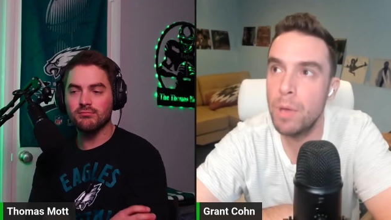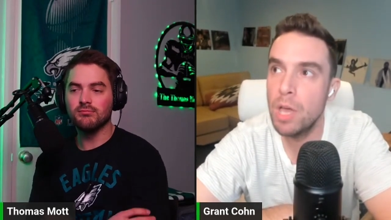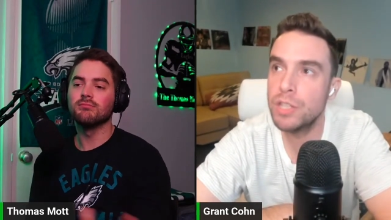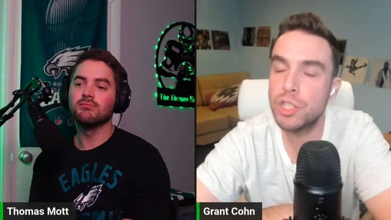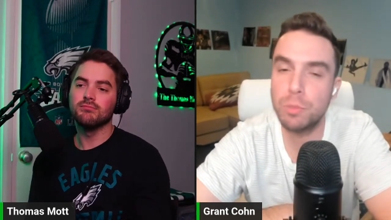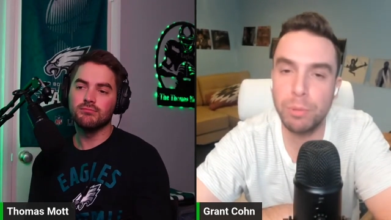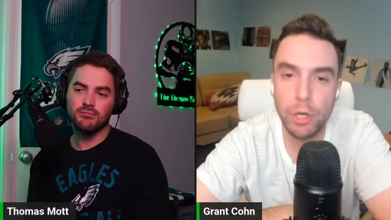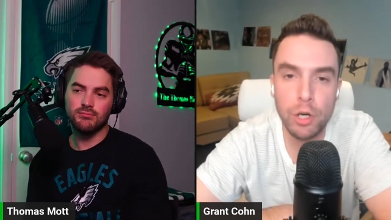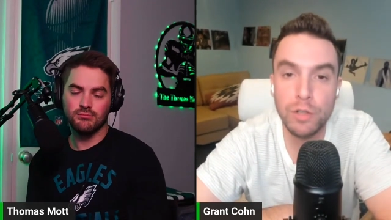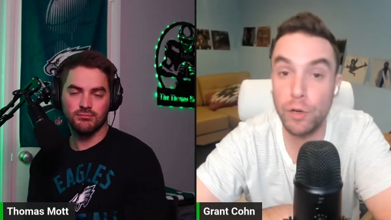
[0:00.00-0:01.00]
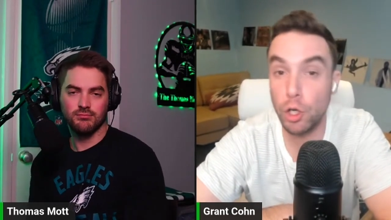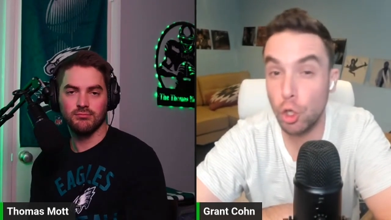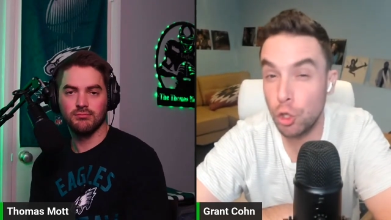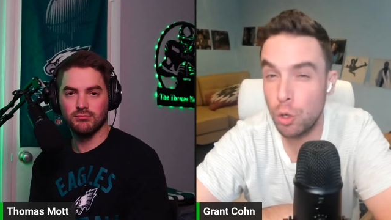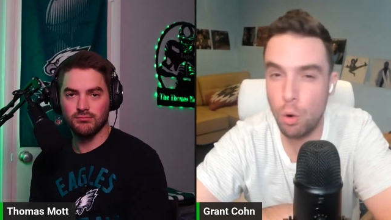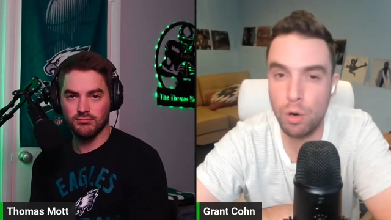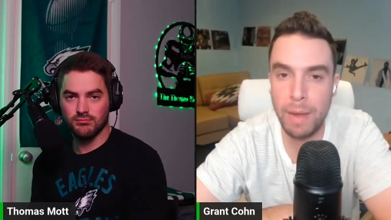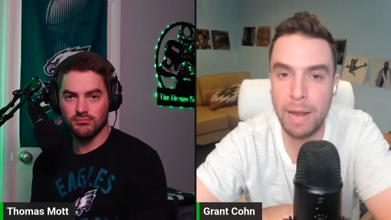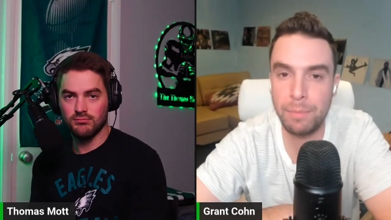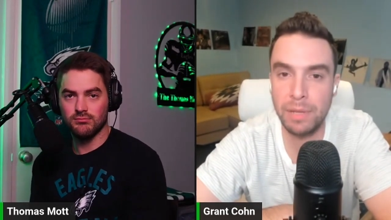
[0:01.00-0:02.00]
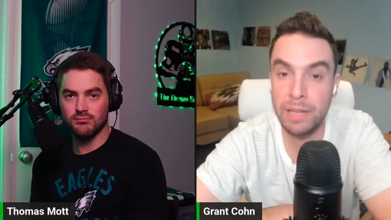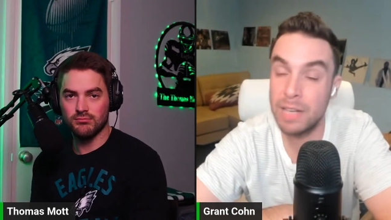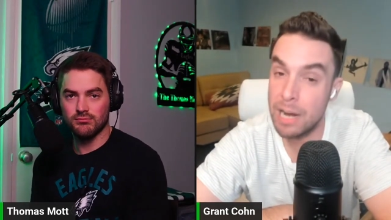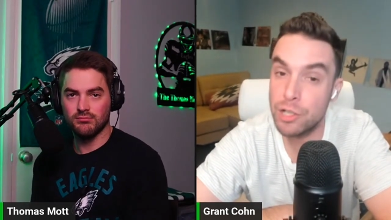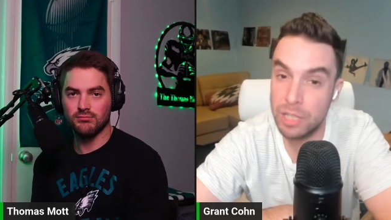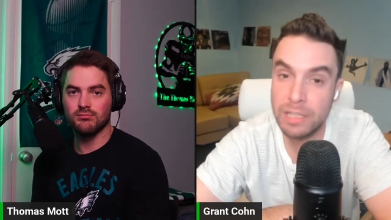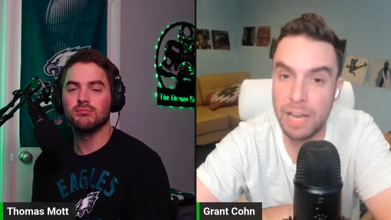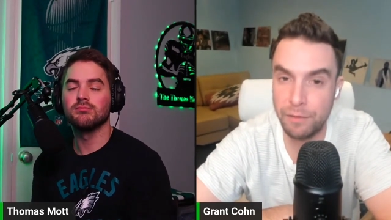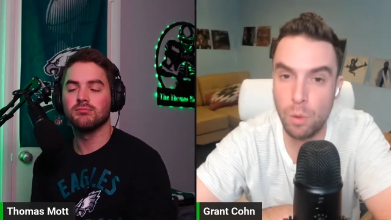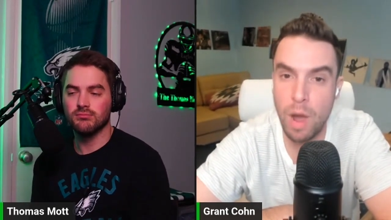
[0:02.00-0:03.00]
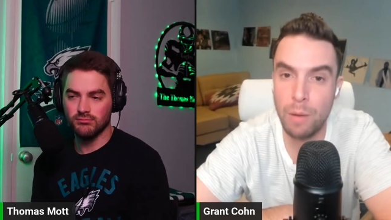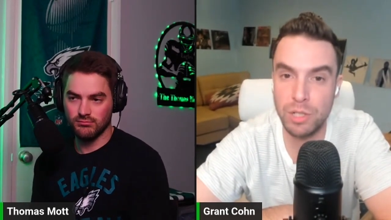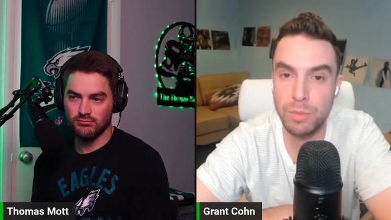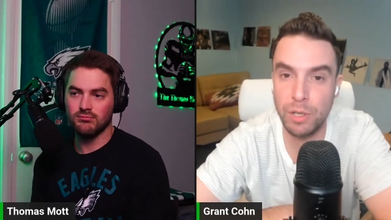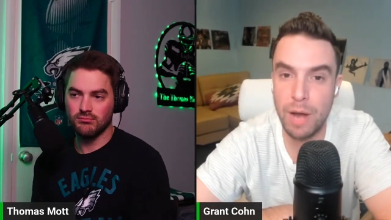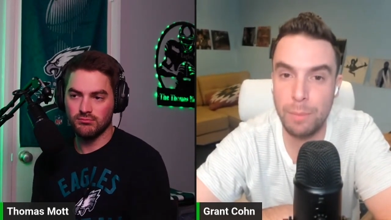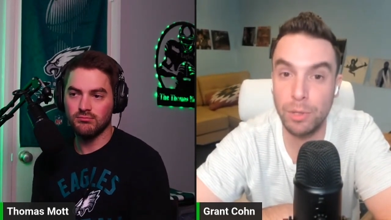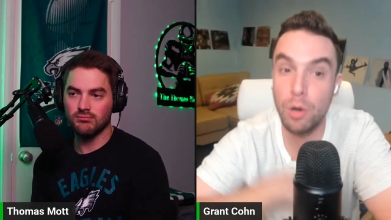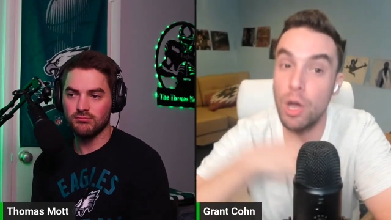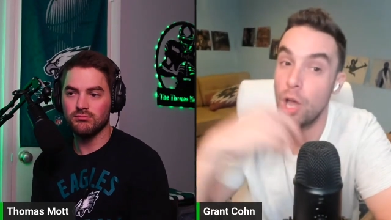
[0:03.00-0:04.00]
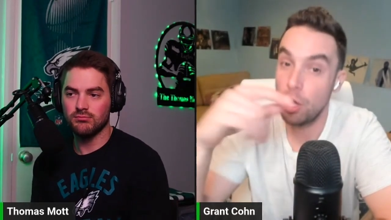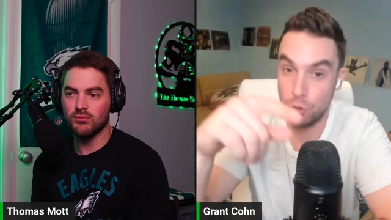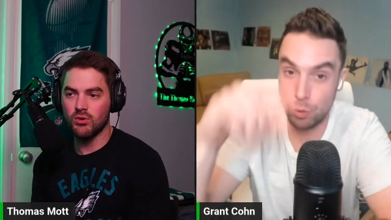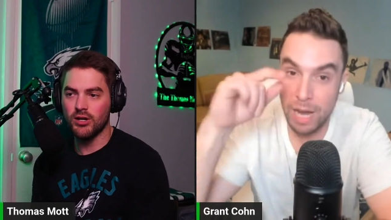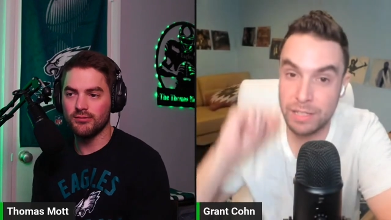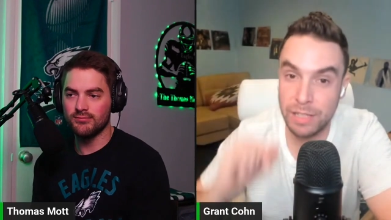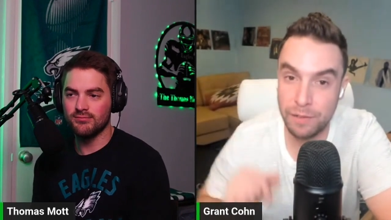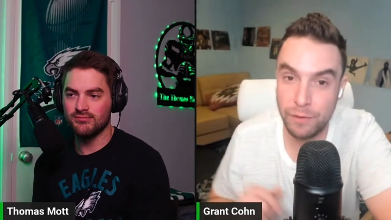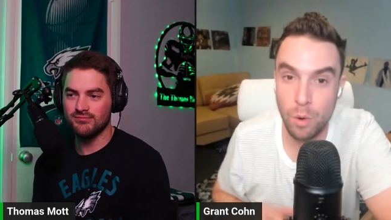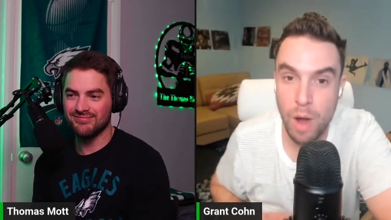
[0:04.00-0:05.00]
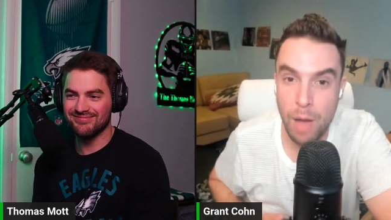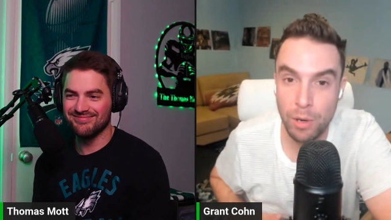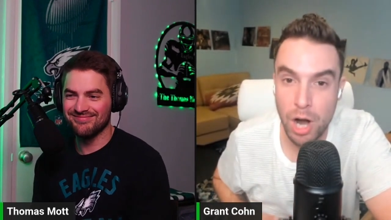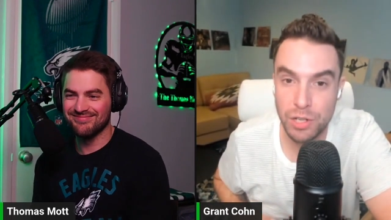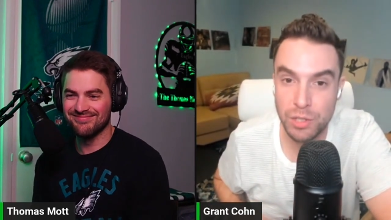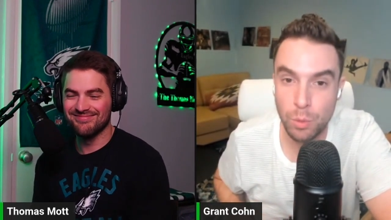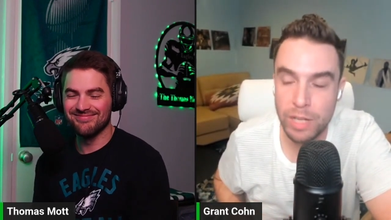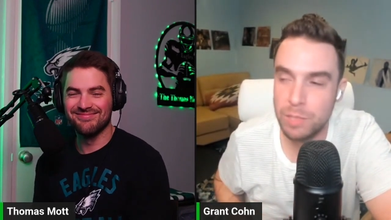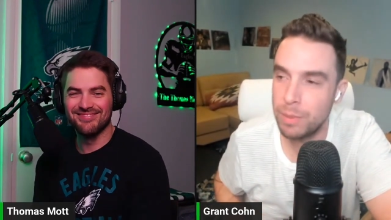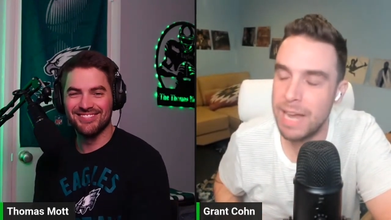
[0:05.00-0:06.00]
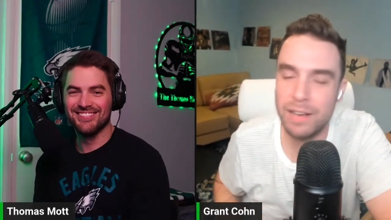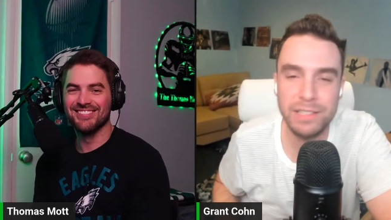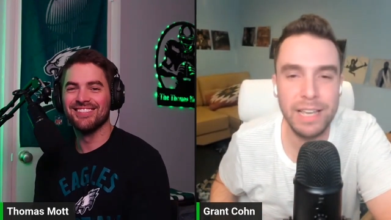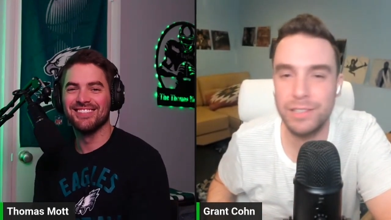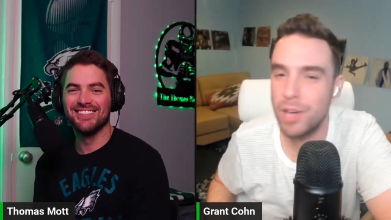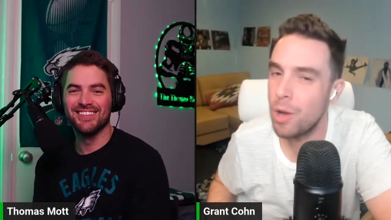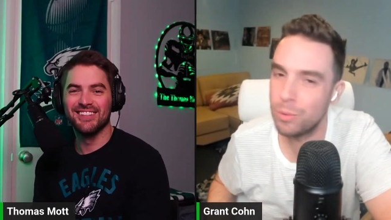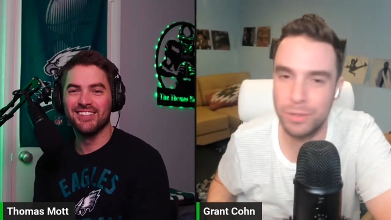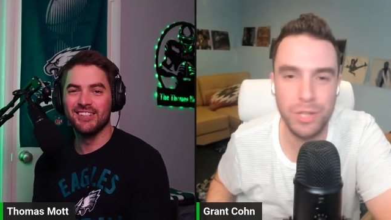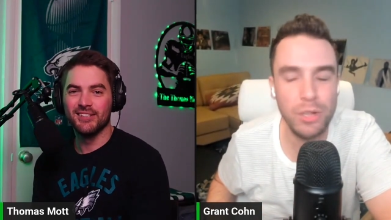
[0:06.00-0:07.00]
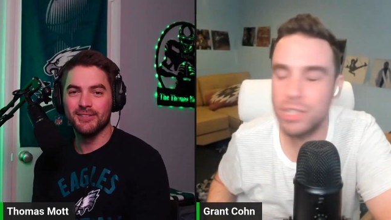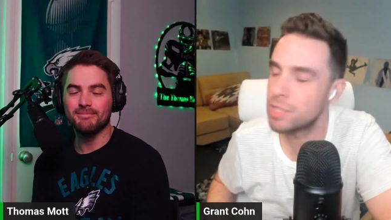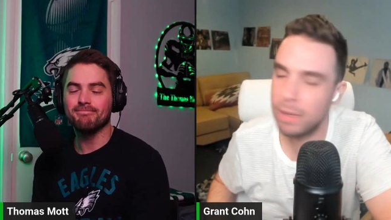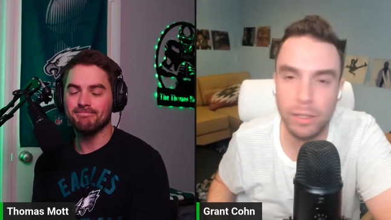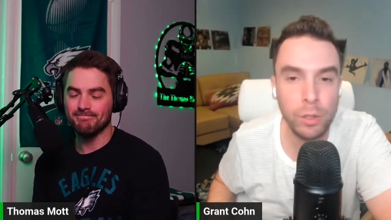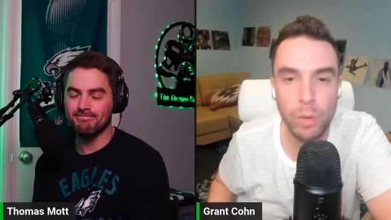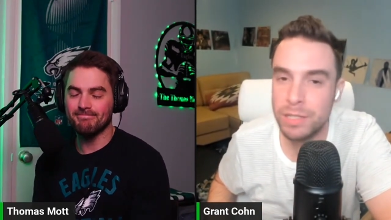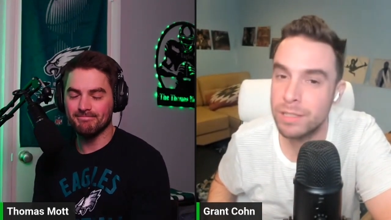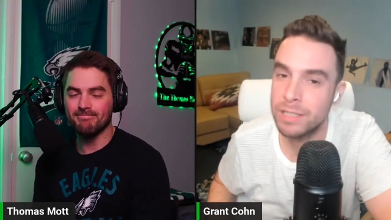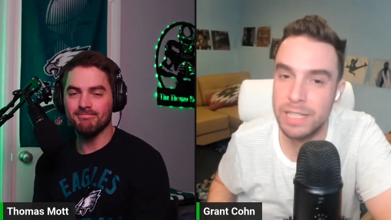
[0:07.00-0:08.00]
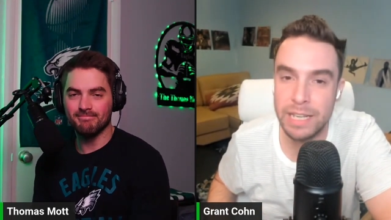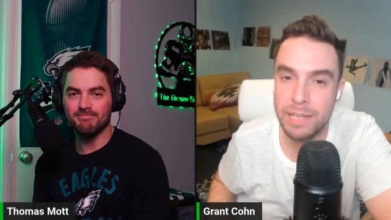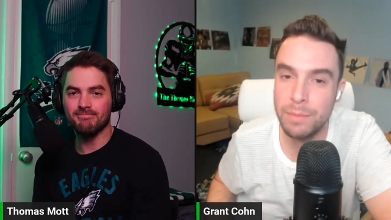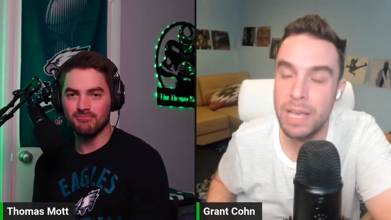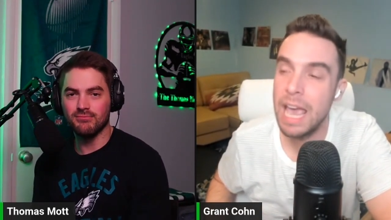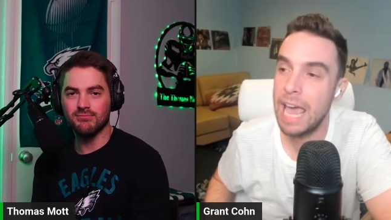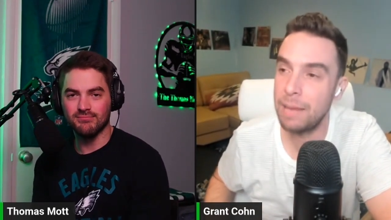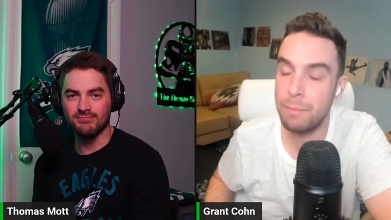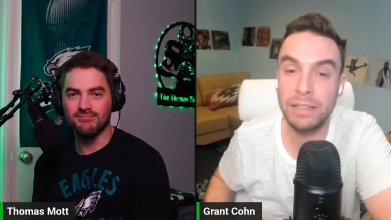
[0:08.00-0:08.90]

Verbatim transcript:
Speaker 1: splurge for good quarterback play. The Niners did that for a while with Jimmy Garoppolo. You right. guys did that for a while with Carson Wentz, but now it's like don't don't just spend on the rest of the team and make the